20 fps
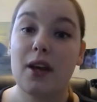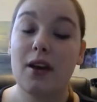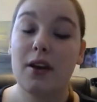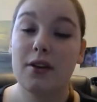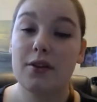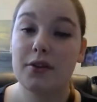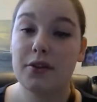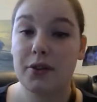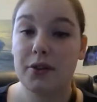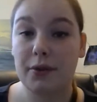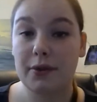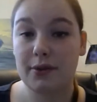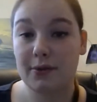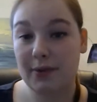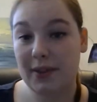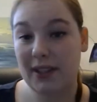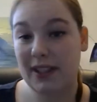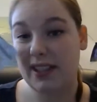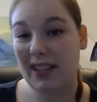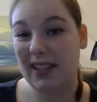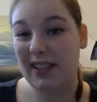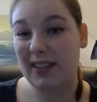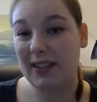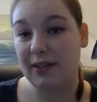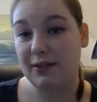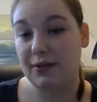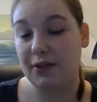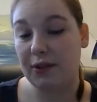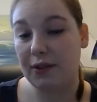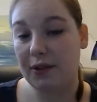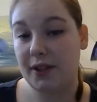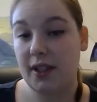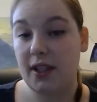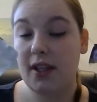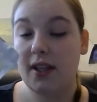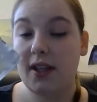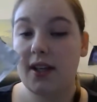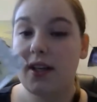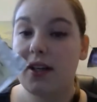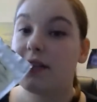so it's really nice if you
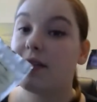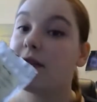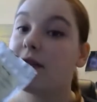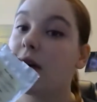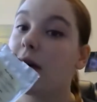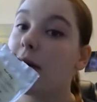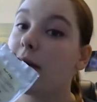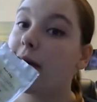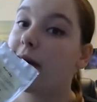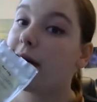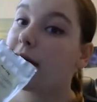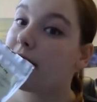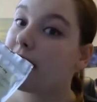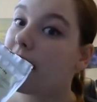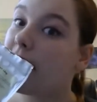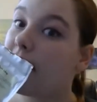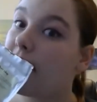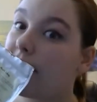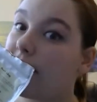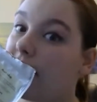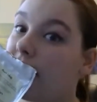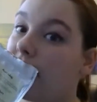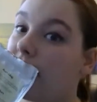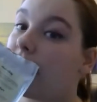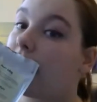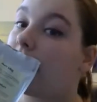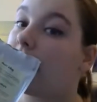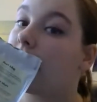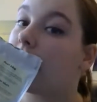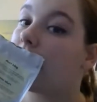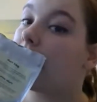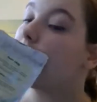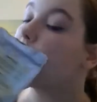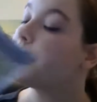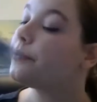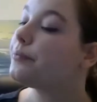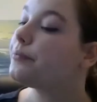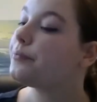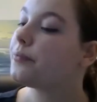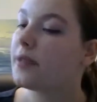don't want the caffeine.
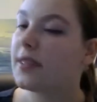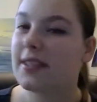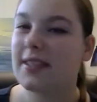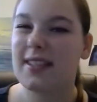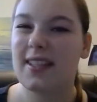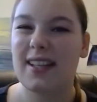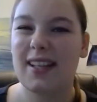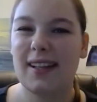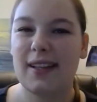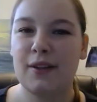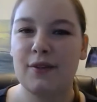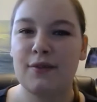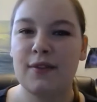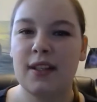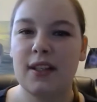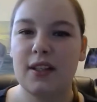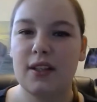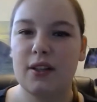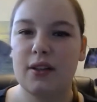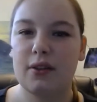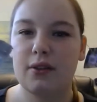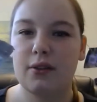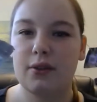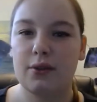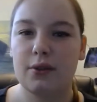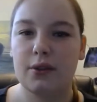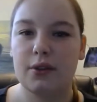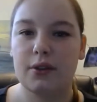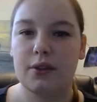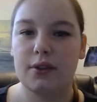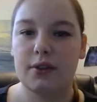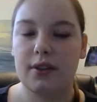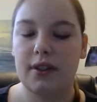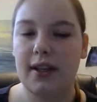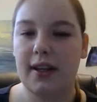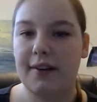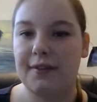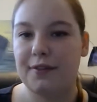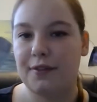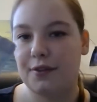It's evening or early
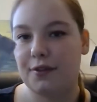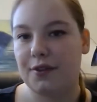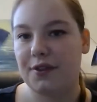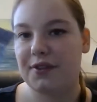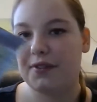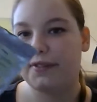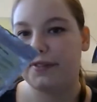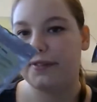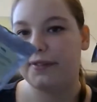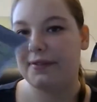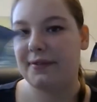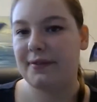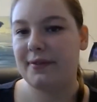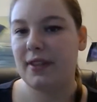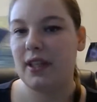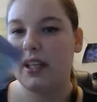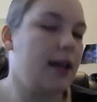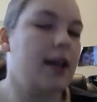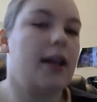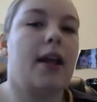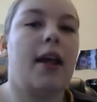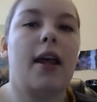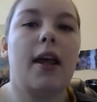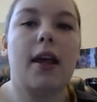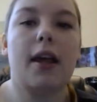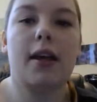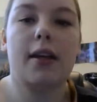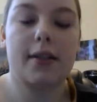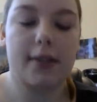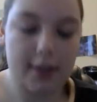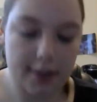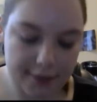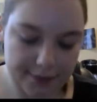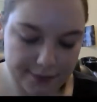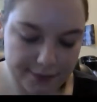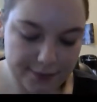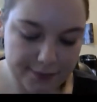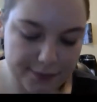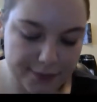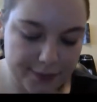afternoon. And
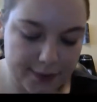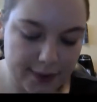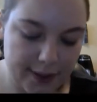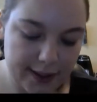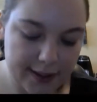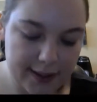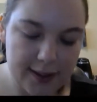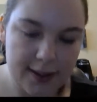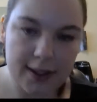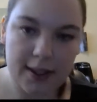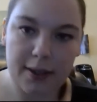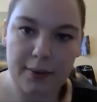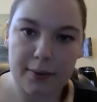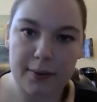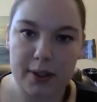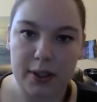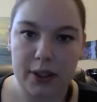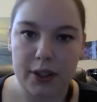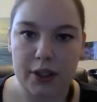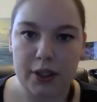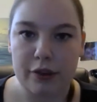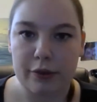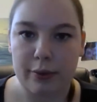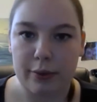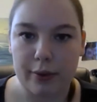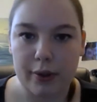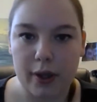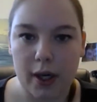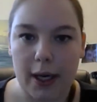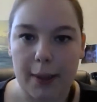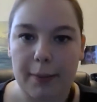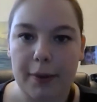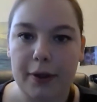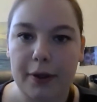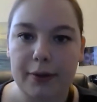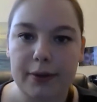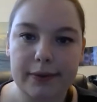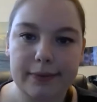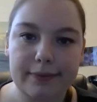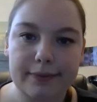last thing I wanted to talk about